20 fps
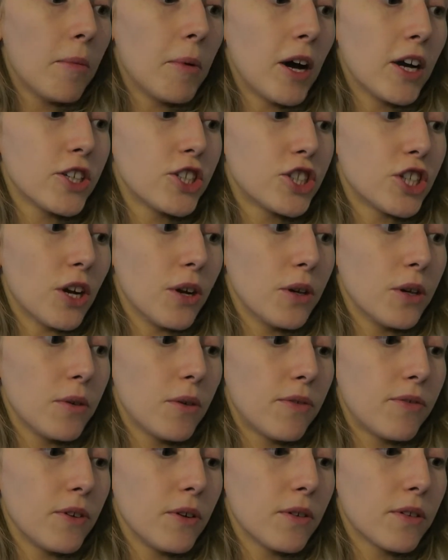I might show you
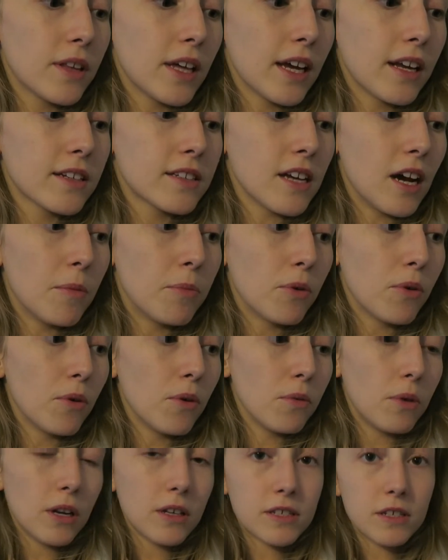a few things that I
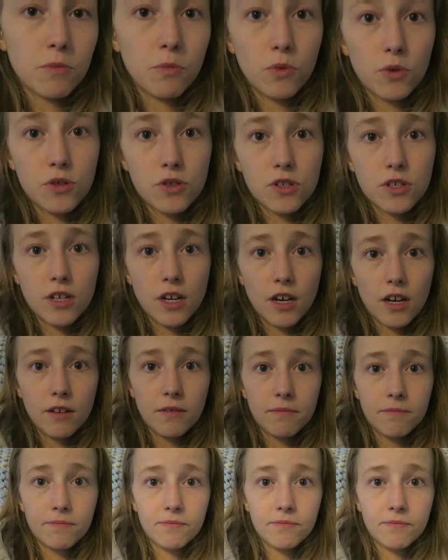brought while I was in Worcester.